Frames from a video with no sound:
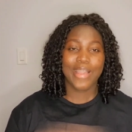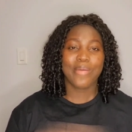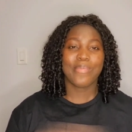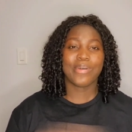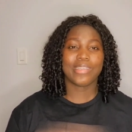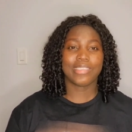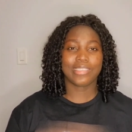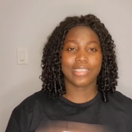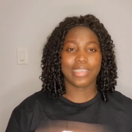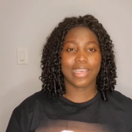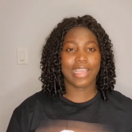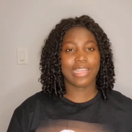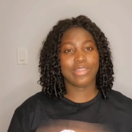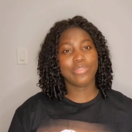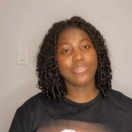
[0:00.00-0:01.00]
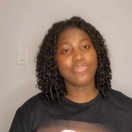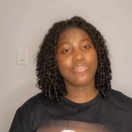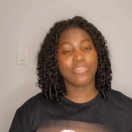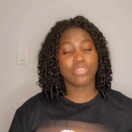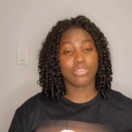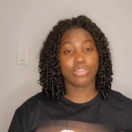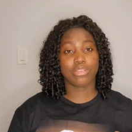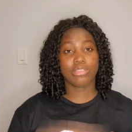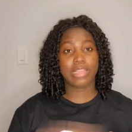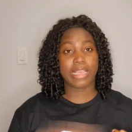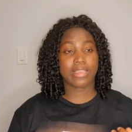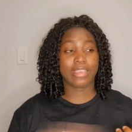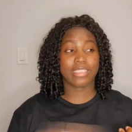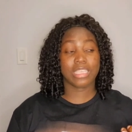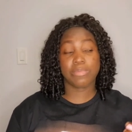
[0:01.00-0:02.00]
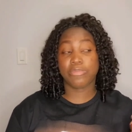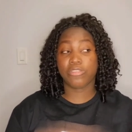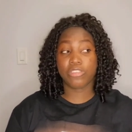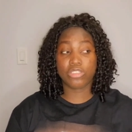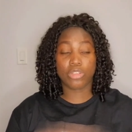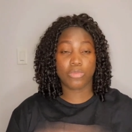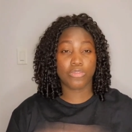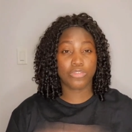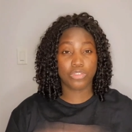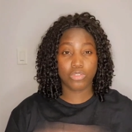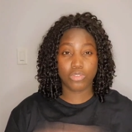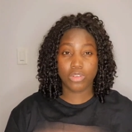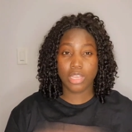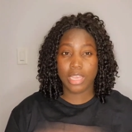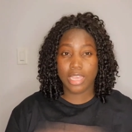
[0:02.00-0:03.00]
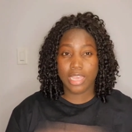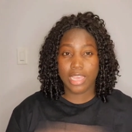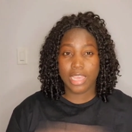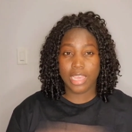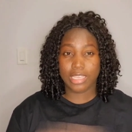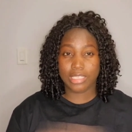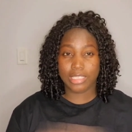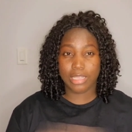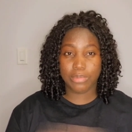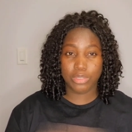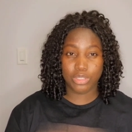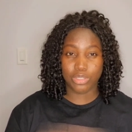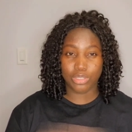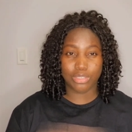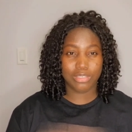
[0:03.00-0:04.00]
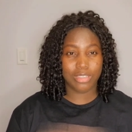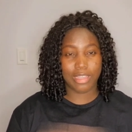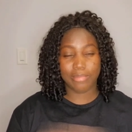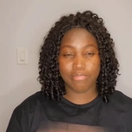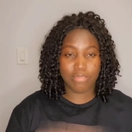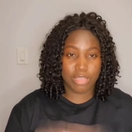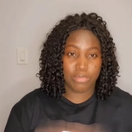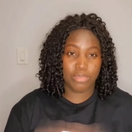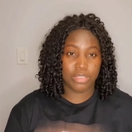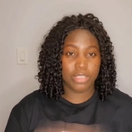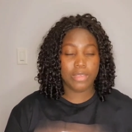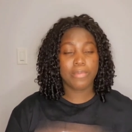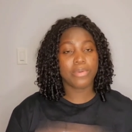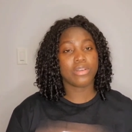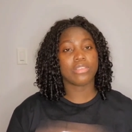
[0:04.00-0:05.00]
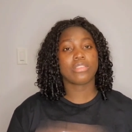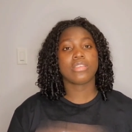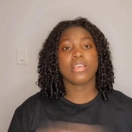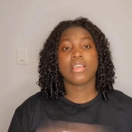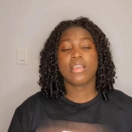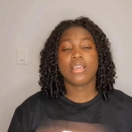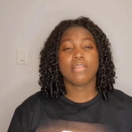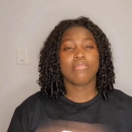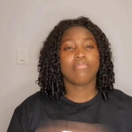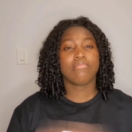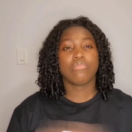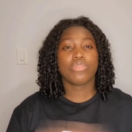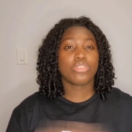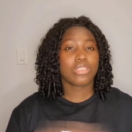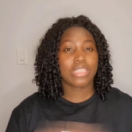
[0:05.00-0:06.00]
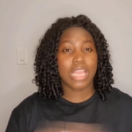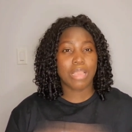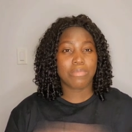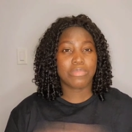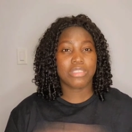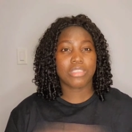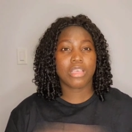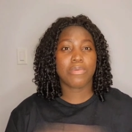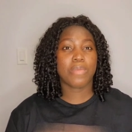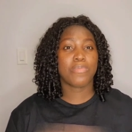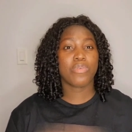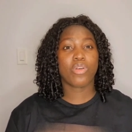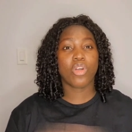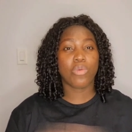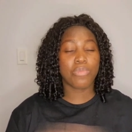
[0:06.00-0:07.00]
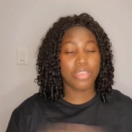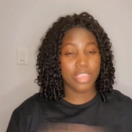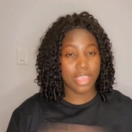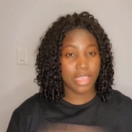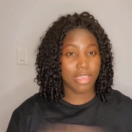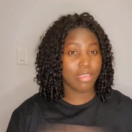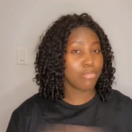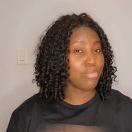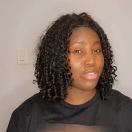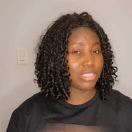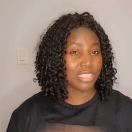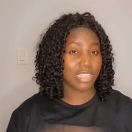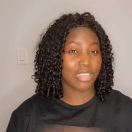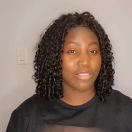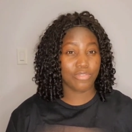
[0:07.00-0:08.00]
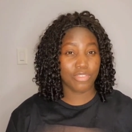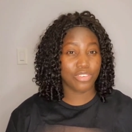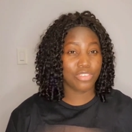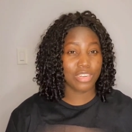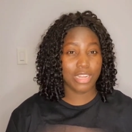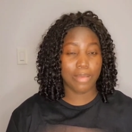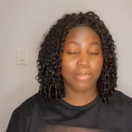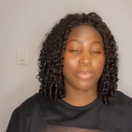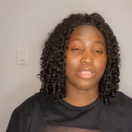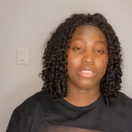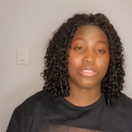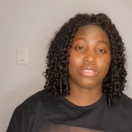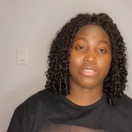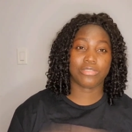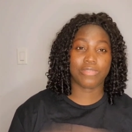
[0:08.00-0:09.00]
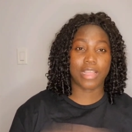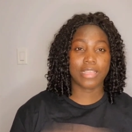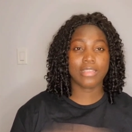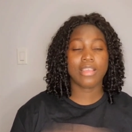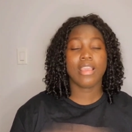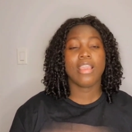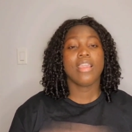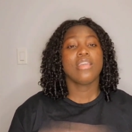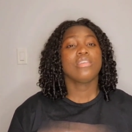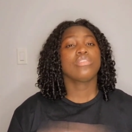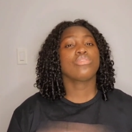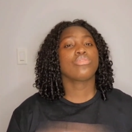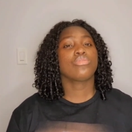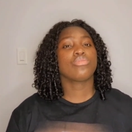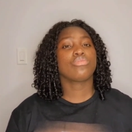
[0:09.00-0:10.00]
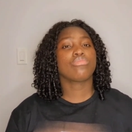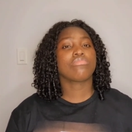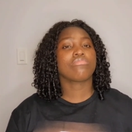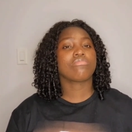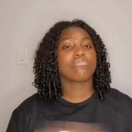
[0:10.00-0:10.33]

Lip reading: But I know, for like, except for some few exception, maybe, but most times people come here basically for greener pastures, right? So